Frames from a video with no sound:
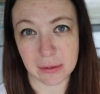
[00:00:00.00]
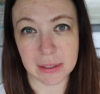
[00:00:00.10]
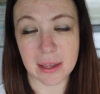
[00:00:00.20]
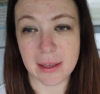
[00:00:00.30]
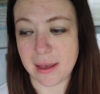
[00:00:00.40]

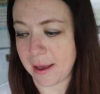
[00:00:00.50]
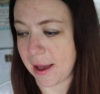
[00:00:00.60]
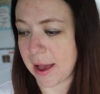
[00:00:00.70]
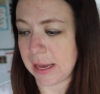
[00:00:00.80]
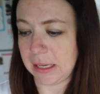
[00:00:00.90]
use.
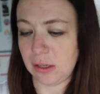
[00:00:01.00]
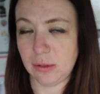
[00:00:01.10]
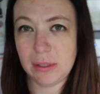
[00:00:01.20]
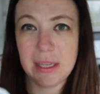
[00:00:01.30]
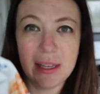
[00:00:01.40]
I
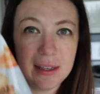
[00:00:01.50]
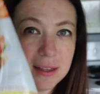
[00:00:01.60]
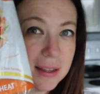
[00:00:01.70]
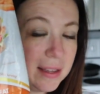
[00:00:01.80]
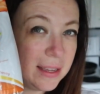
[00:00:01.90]
use
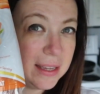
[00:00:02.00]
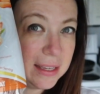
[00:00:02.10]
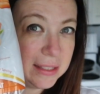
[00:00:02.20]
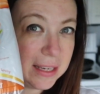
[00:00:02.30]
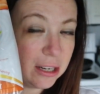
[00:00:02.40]

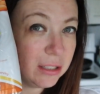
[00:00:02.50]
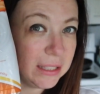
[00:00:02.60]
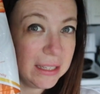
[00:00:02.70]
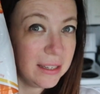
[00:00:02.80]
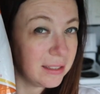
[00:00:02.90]
Sara
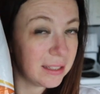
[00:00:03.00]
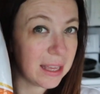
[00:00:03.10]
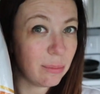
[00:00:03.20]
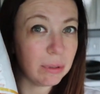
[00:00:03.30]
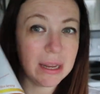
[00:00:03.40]
Lee
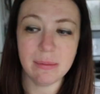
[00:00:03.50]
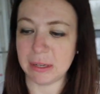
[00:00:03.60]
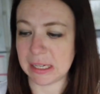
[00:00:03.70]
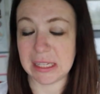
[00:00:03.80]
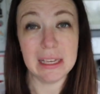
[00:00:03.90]
Delight bread
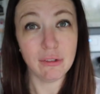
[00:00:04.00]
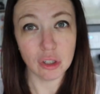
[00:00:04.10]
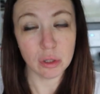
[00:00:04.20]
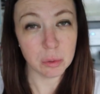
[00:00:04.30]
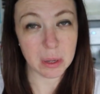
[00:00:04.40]
because if you're
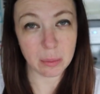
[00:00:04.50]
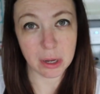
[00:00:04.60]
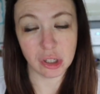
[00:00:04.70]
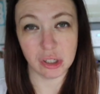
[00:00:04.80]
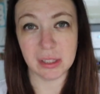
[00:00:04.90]
doing Weight
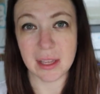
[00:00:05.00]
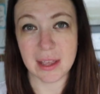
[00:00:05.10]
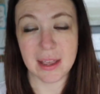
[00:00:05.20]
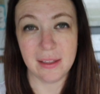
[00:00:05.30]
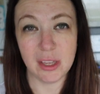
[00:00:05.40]
Watchers,
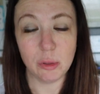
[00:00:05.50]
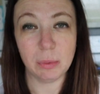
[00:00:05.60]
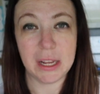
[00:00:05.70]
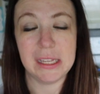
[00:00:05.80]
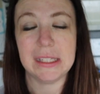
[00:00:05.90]
this
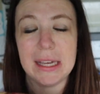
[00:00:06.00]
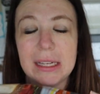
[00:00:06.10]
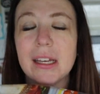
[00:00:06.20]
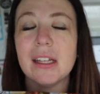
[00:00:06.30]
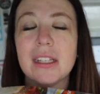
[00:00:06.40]
bread is like,
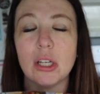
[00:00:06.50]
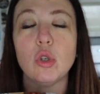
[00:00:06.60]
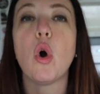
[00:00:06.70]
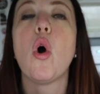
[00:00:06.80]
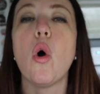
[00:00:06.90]
it's like
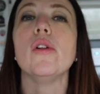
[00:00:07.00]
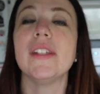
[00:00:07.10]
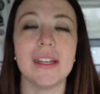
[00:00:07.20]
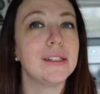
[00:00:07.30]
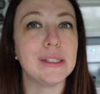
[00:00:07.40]
gold.
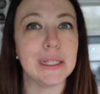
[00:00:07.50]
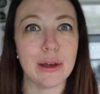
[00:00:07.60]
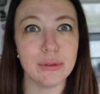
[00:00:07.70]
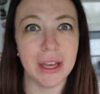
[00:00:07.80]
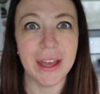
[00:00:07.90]
It's
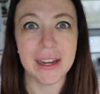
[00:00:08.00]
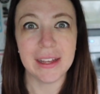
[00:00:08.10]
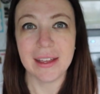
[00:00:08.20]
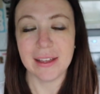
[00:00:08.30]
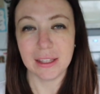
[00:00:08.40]
so good.
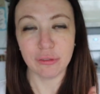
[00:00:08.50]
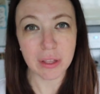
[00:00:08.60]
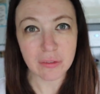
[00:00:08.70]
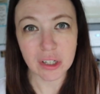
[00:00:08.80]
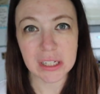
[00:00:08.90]
The
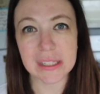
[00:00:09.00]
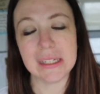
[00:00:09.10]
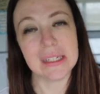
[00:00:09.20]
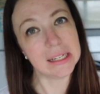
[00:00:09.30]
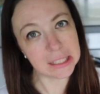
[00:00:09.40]
flavor in it's
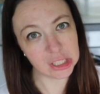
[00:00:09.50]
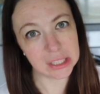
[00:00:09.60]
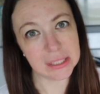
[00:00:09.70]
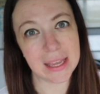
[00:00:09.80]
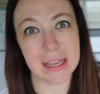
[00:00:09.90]

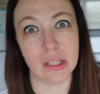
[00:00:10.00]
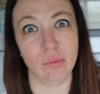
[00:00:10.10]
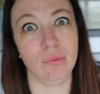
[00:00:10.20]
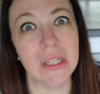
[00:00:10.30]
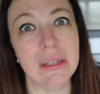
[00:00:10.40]
delicious and it's
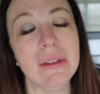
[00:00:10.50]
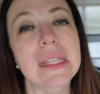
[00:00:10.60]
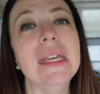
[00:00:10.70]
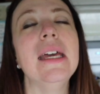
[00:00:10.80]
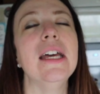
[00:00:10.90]
really,
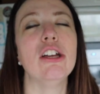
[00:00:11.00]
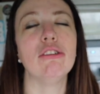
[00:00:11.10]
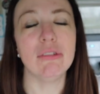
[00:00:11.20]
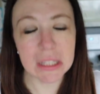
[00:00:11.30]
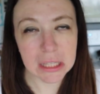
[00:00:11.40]
really,
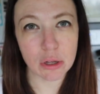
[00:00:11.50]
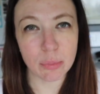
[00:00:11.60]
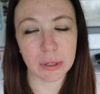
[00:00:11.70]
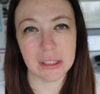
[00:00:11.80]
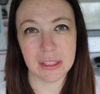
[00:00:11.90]
really low in
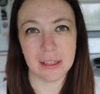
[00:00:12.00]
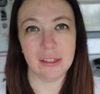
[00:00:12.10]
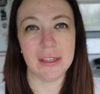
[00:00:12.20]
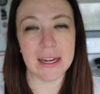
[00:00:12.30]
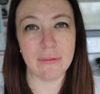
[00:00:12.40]
points.
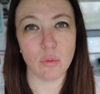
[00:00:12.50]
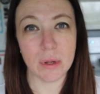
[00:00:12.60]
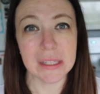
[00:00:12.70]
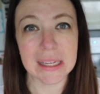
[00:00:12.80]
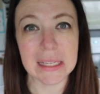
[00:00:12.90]
You can have
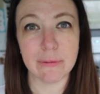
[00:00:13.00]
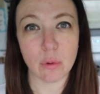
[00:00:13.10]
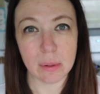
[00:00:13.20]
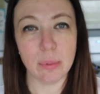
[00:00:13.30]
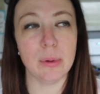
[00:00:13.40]
one slice for
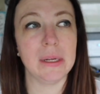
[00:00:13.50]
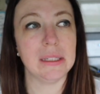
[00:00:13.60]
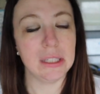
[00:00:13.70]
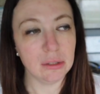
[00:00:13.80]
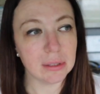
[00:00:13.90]
one
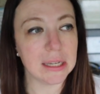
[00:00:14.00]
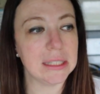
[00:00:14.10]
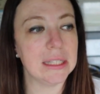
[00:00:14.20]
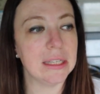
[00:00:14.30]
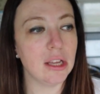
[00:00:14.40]
point, two
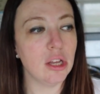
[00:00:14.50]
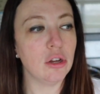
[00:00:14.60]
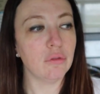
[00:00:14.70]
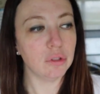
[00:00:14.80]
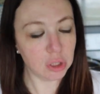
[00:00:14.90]
slices
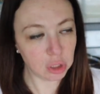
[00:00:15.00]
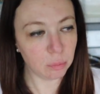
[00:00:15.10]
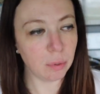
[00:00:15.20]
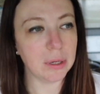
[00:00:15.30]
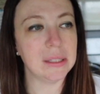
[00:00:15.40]
for two
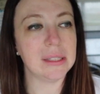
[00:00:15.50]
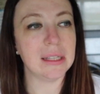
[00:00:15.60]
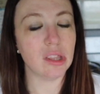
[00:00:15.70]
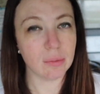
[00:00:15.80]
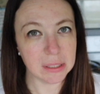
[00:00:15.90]
points,
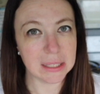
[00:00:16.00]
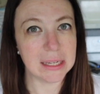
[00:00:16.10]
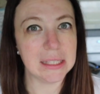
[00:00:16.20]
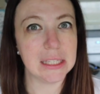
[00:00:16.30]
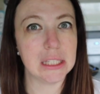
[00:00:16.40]
and three
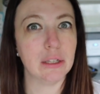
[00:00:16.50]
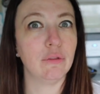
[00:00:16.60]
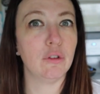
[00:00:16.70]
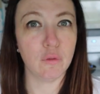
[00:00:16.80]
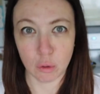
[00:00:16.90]
slices
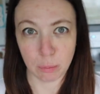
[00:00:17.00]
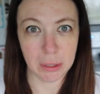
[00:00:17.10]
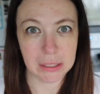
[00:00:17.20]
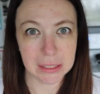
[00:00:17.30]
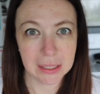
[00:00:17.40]
for four
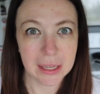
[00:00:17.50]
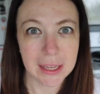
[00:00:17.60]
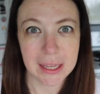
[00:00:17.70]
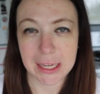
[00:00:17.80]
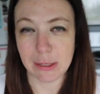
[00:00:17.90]
points.
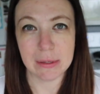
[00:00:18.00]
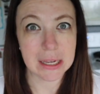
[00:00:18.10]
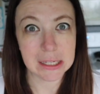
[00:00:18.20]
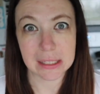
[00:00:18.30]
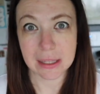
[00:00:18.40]
Anyways,
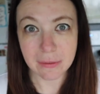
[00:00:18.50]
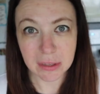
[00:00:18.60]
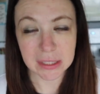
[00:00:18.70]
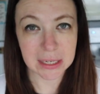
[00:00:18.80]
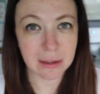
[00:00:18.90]
I just love
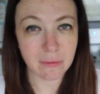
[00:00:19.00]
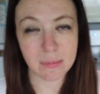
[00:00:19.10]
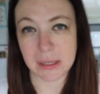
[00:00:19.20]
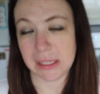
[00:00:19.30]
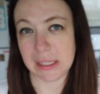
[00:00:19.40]
this stuff. I've
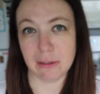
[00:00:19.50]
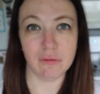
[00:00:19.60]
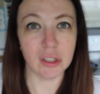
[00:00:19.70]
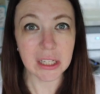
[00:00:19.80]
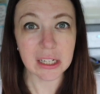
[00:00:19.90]
been eating it
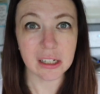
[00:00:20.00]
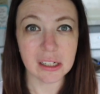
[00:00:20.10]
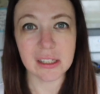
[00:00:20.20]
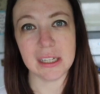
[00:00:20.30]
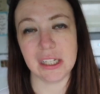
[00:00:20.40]
for
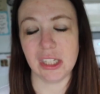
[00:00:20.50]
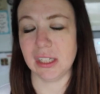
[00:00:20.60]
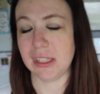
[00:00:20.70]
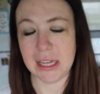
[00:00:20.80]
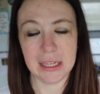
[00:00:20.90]
years and it's
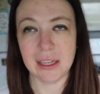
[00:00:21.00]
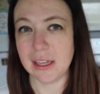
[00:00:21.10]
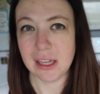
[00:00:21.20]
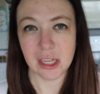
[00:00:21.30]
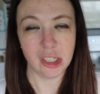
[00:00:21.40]
just like
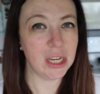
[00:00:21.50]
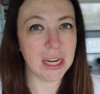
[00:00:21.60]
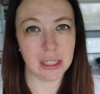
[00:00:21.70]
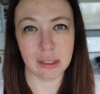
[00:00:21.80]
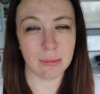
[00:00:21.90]

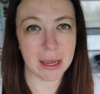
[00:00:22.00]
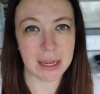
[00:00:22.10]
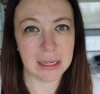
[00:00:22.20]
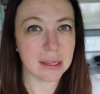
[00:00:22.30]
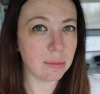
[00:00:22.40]
changed
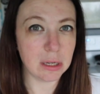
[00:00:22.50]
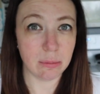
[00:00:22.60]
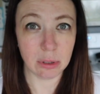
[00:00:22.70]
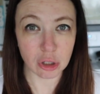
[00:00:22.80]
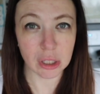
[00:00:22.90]
my
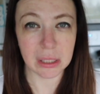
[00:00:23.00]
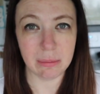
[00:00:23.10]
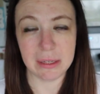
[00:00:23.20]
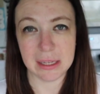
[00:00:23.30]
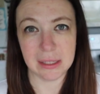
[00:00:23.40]
WW journey
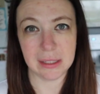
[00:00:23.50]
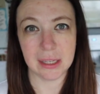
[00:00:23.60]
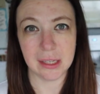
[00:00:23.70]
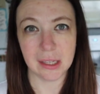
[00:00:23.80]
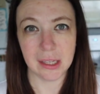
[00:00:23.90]
because
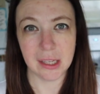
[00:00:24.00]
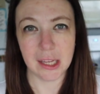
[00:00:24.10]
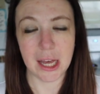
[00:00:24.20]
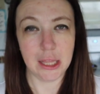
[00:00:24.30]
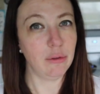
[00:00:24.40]

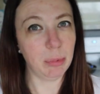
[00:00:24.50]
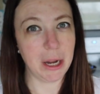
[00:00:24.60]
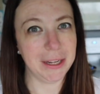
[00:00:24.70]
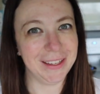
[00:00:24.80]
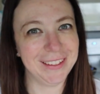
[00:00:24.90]
I love bread.